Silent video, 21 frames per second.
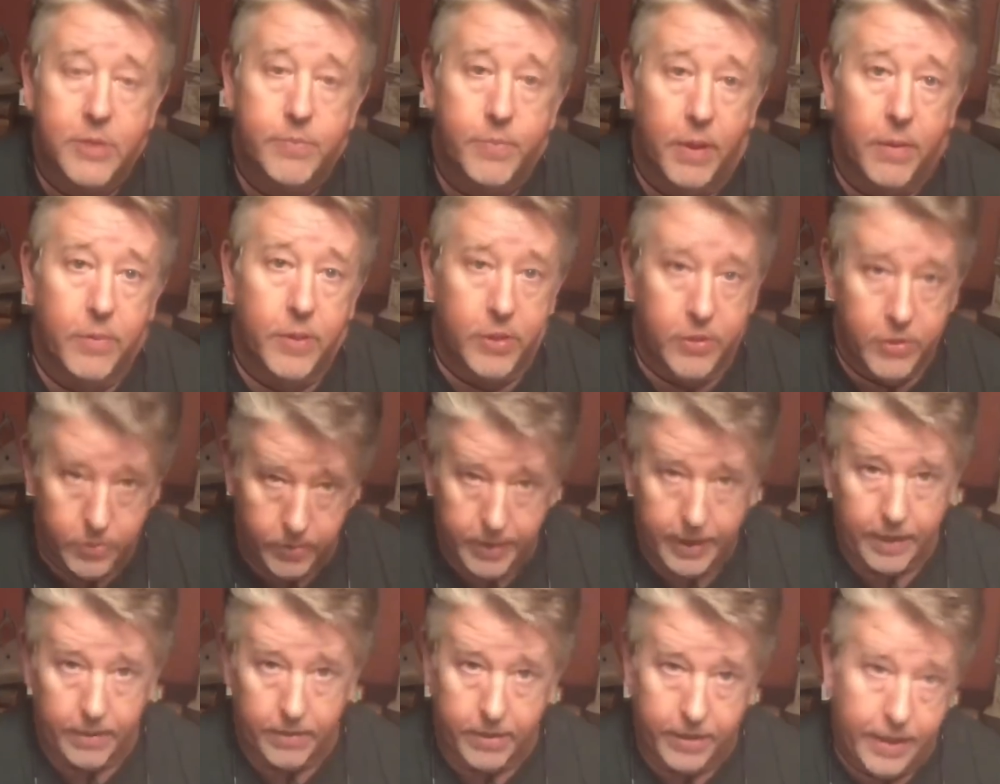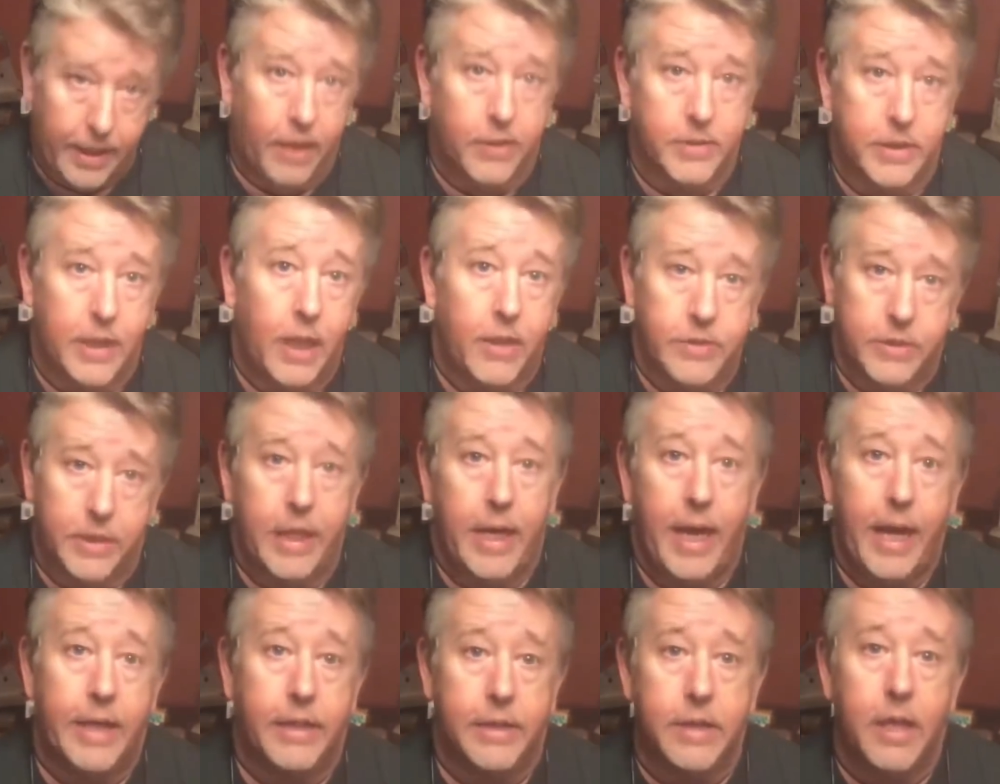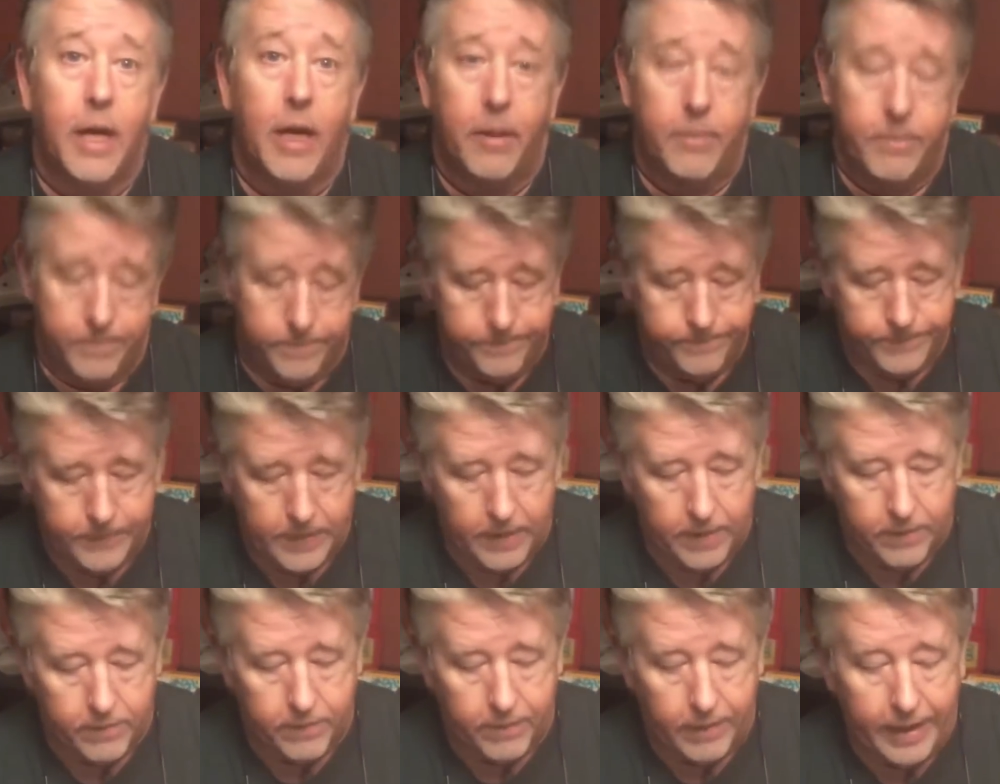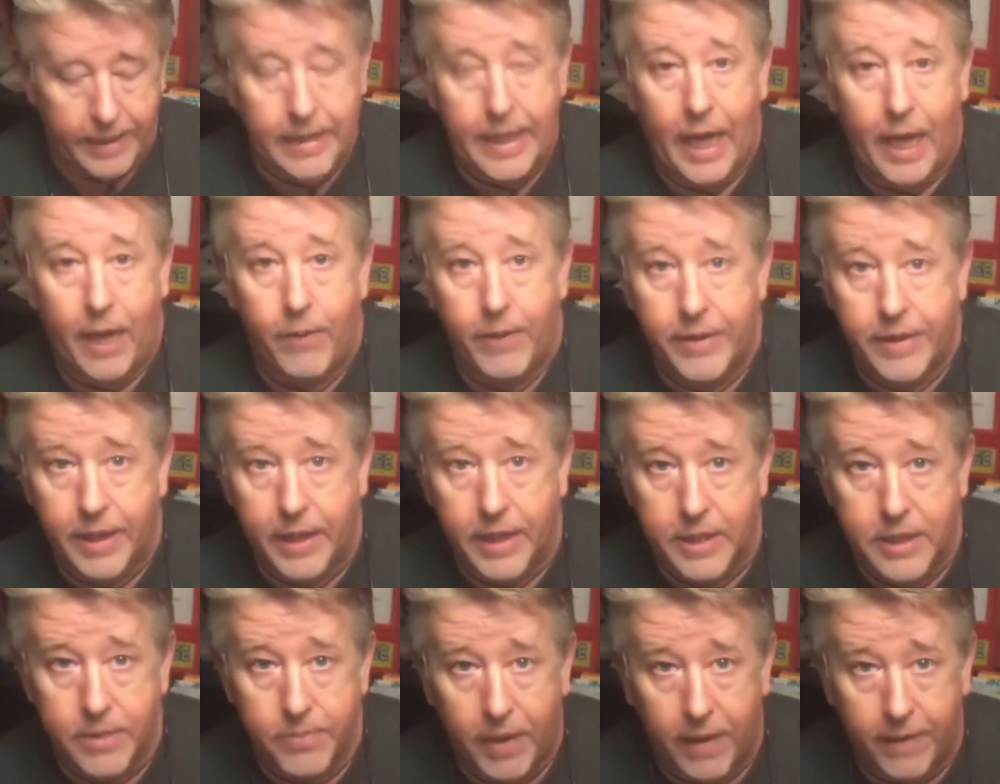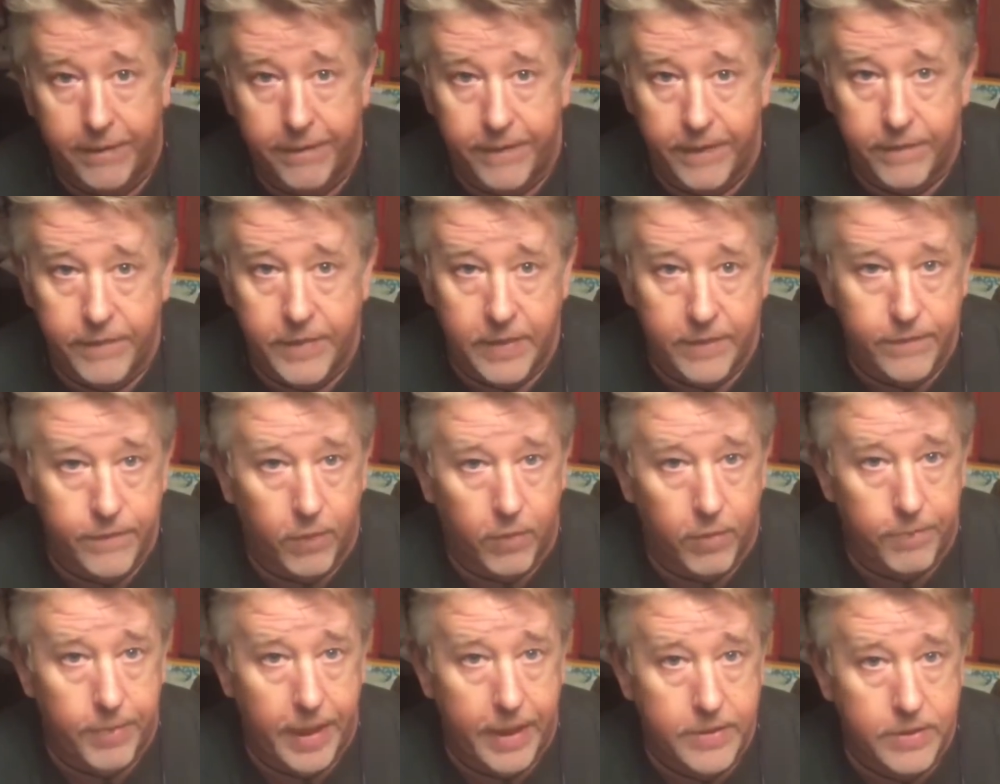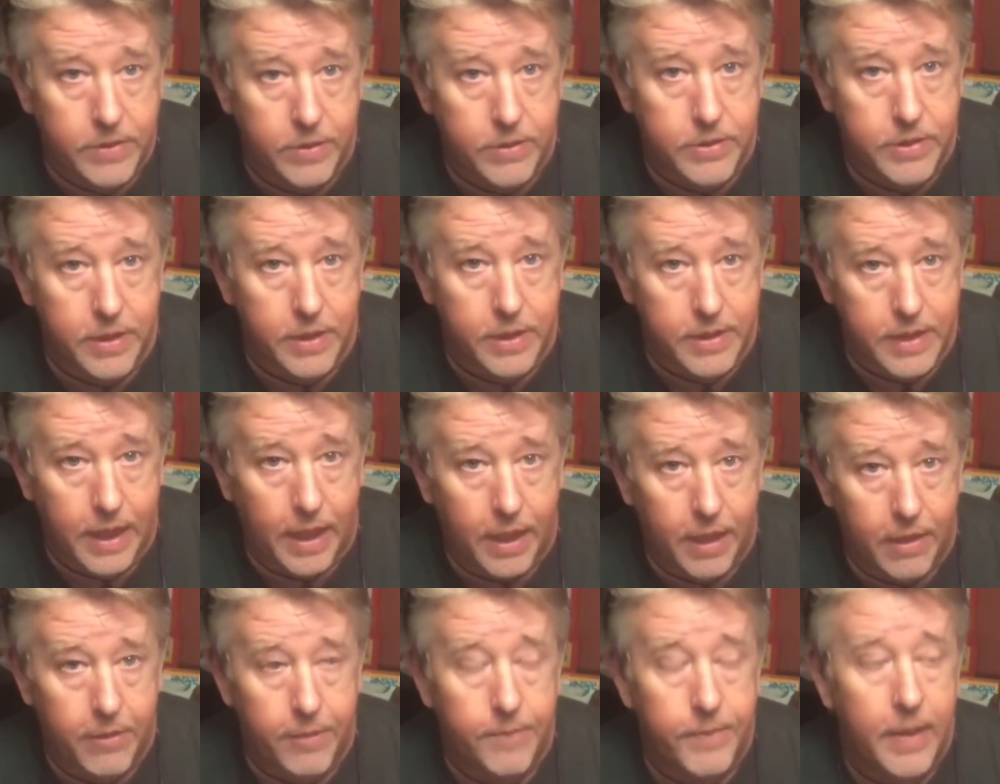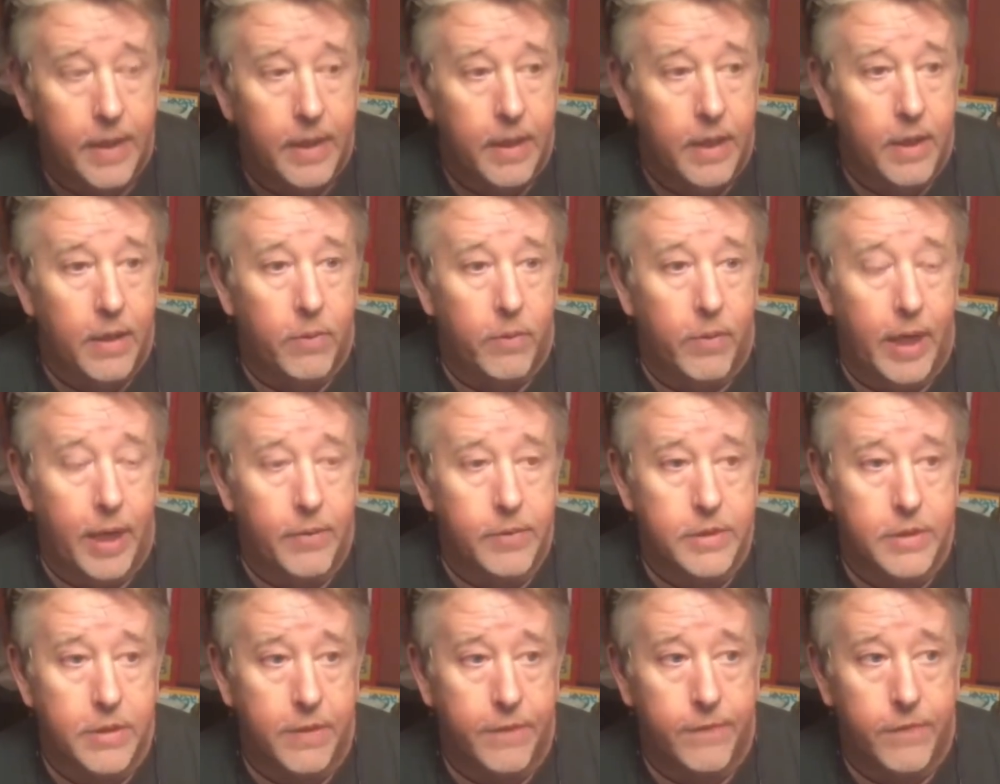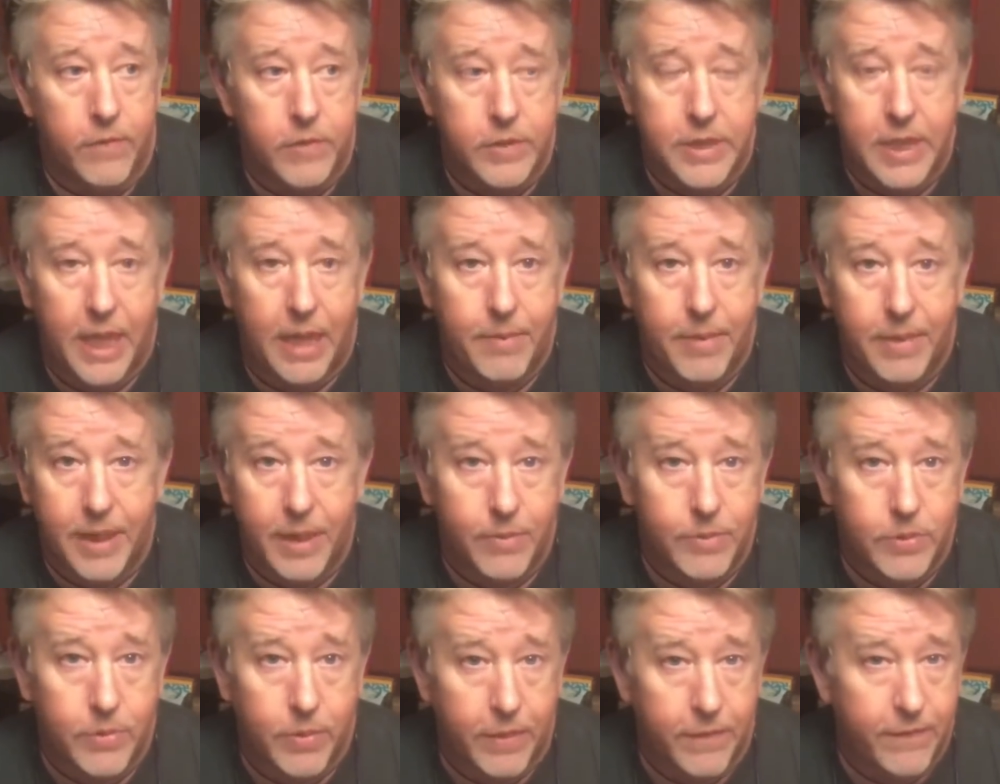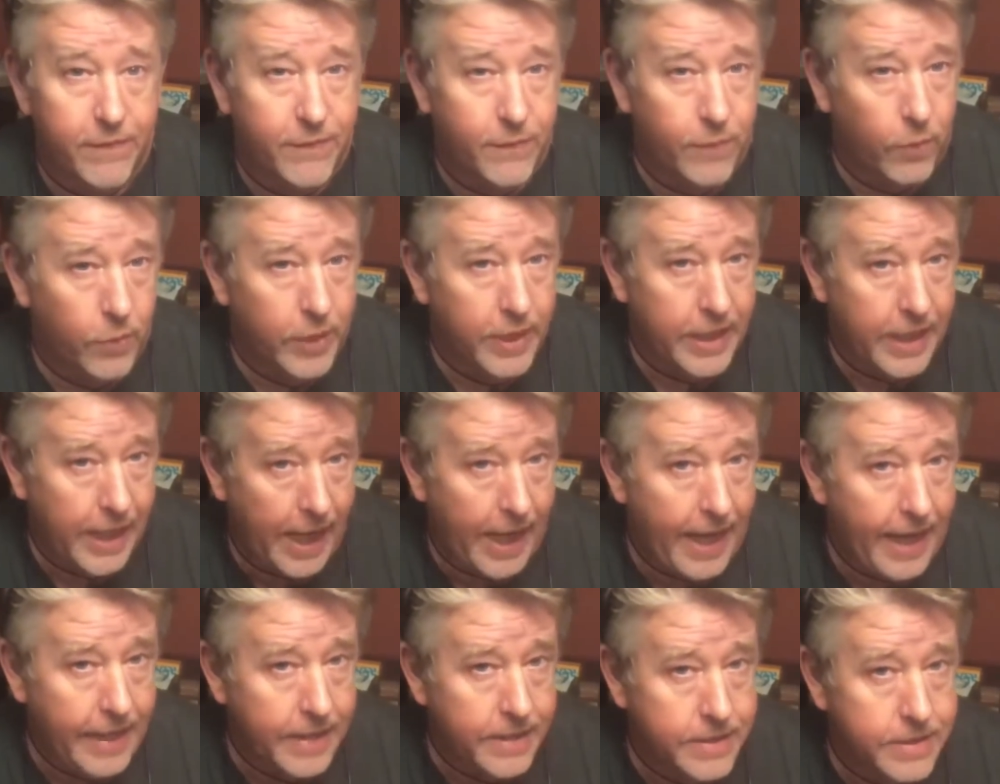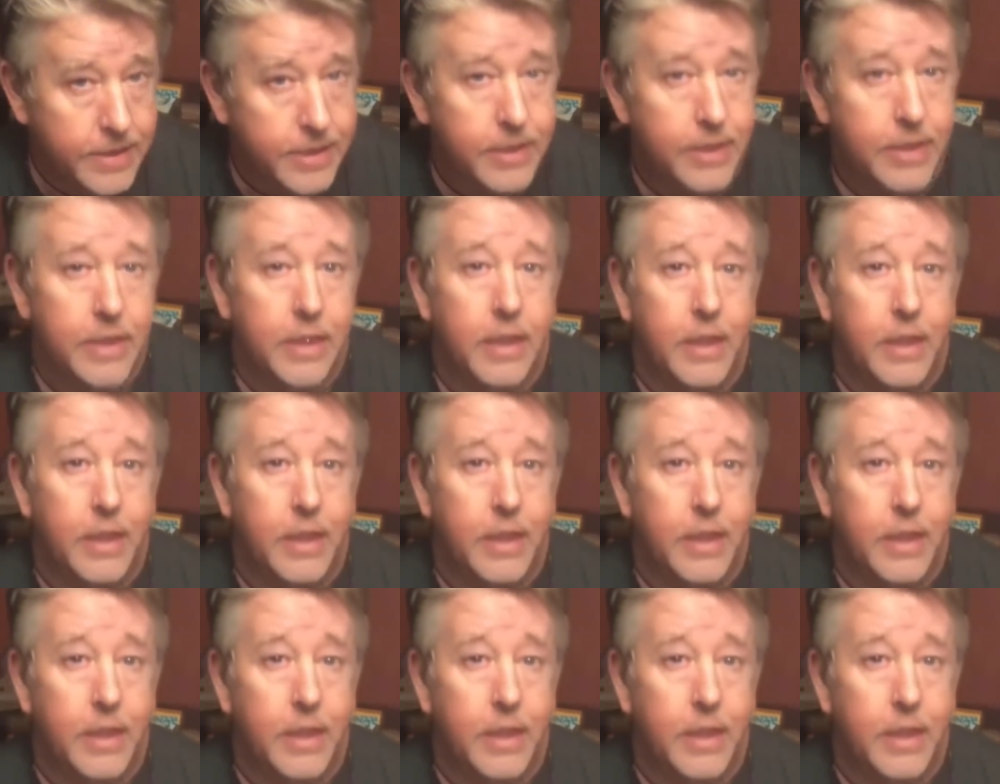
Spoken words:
But when you're doing $1,000, it adds up. Right now, I think it's about 54 pesos to the dollar. When I was there the first time, I think it was only 48.